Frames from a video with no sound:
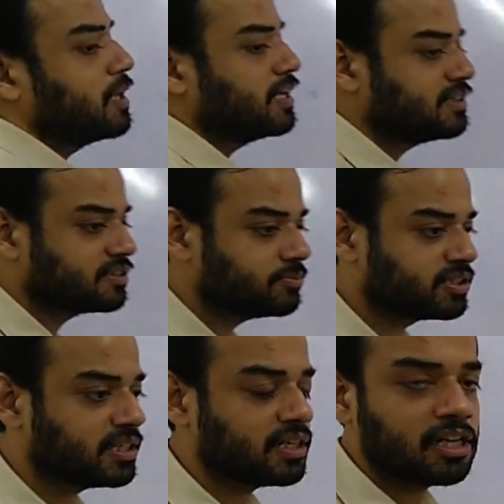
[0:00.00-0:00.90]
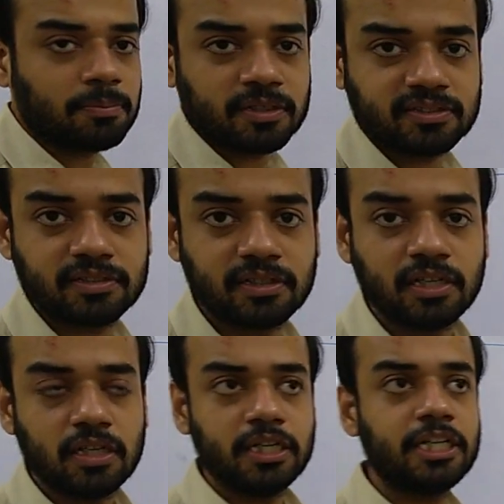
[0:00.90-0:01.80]
by some single person,
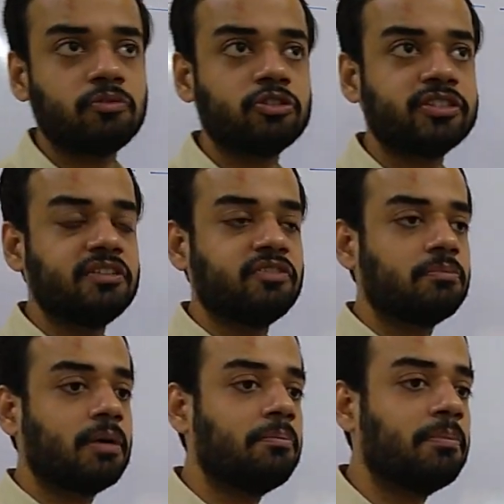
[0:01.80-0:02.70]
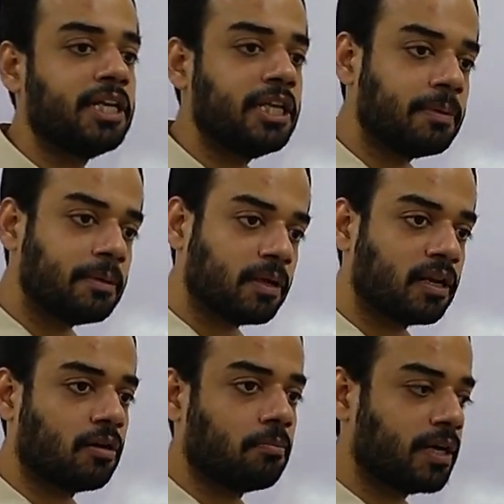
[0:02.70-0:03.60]
it was given by many
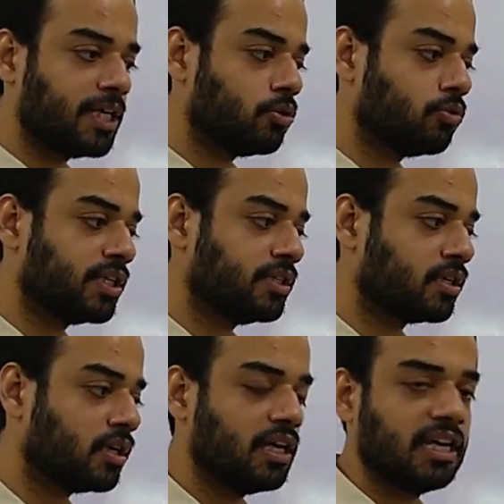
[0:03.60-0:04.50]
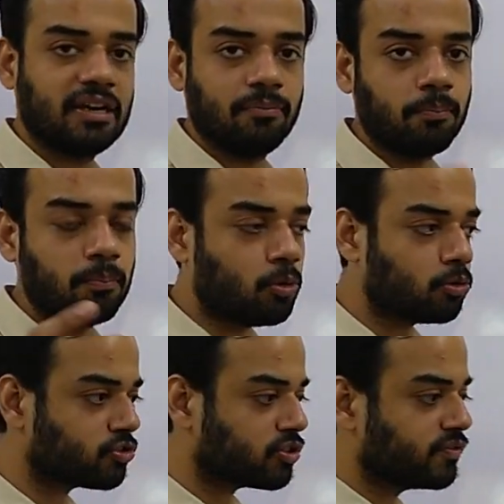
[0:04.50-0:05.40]
people combined together.
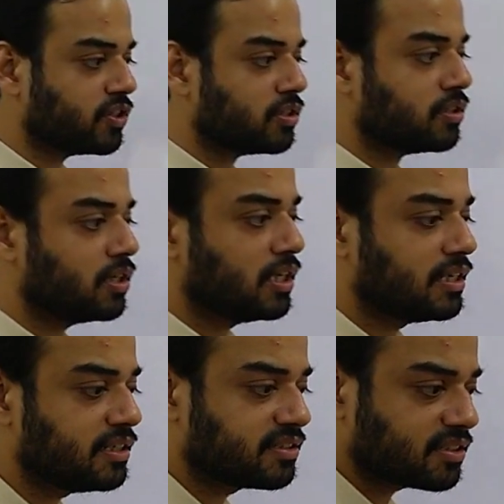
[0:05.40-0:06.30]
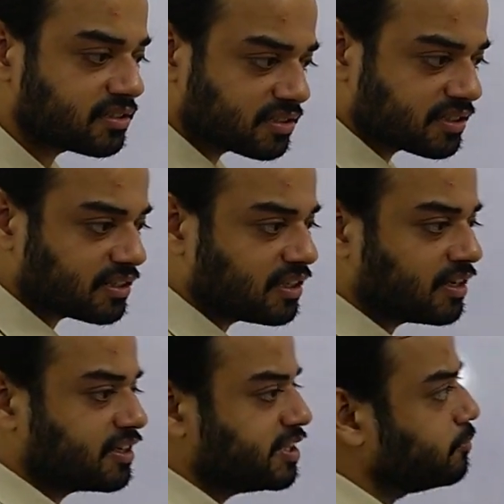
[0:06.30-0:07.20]
Most of the researchers at
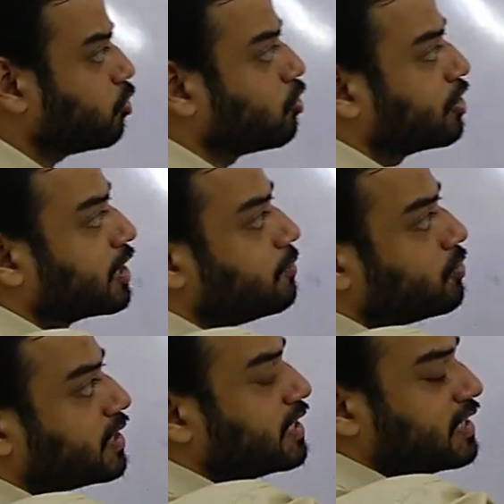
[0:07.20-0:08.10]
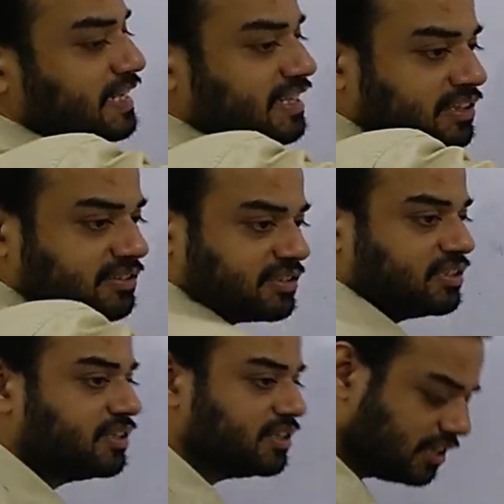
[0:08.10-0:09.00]
that time contributed in this
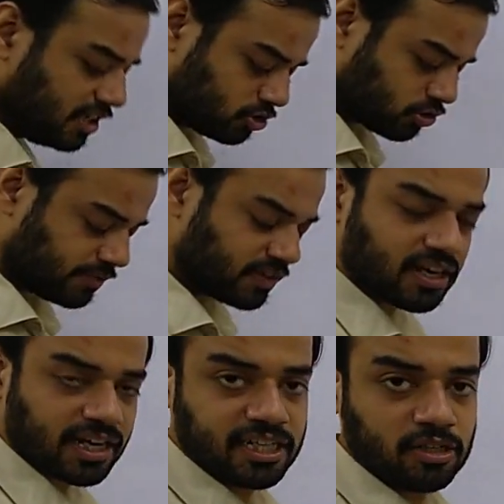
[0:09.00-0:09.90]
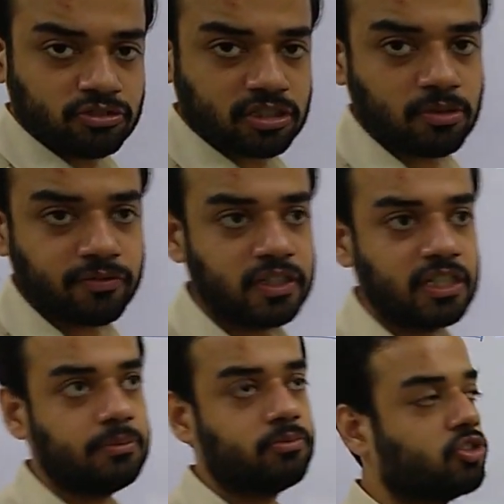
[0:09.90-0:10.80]
theory. So I will write down some of the
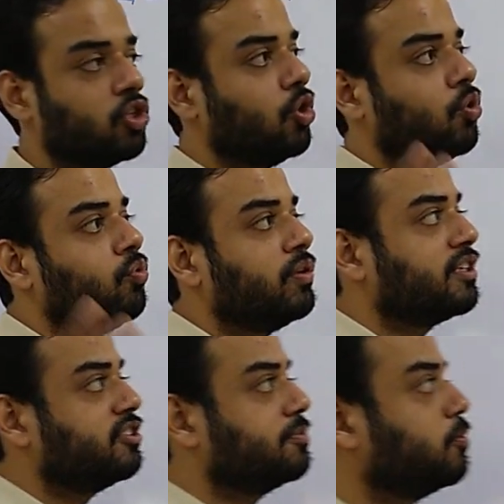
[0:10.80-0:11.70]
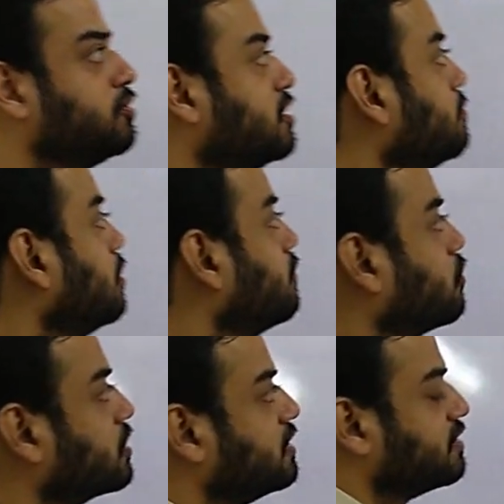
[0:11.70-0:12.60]
names who were responsible
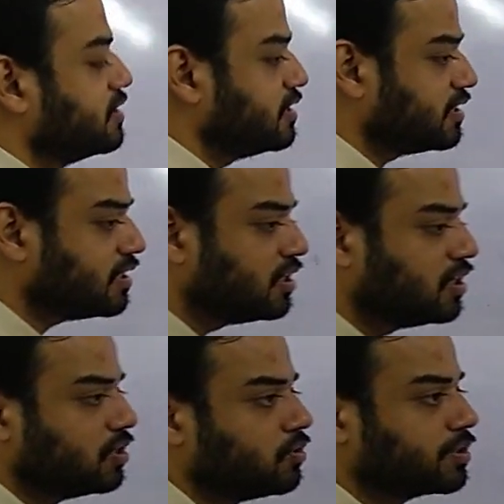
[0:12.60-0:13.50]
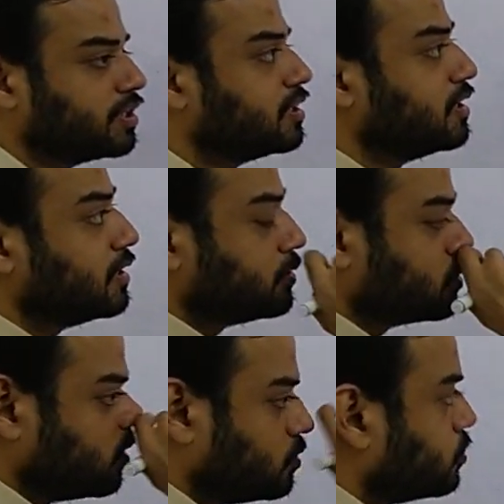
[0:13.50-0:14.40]
for this theory. Okay,
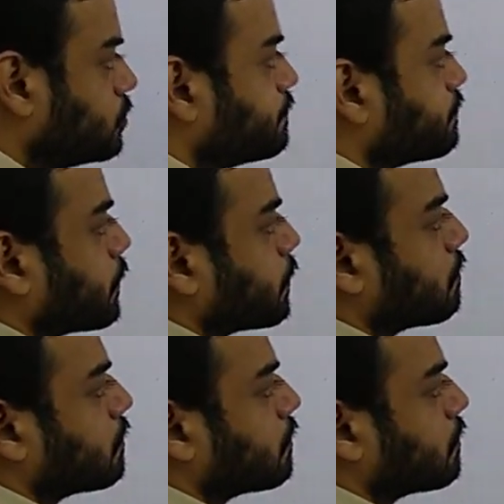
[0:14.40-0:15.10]
so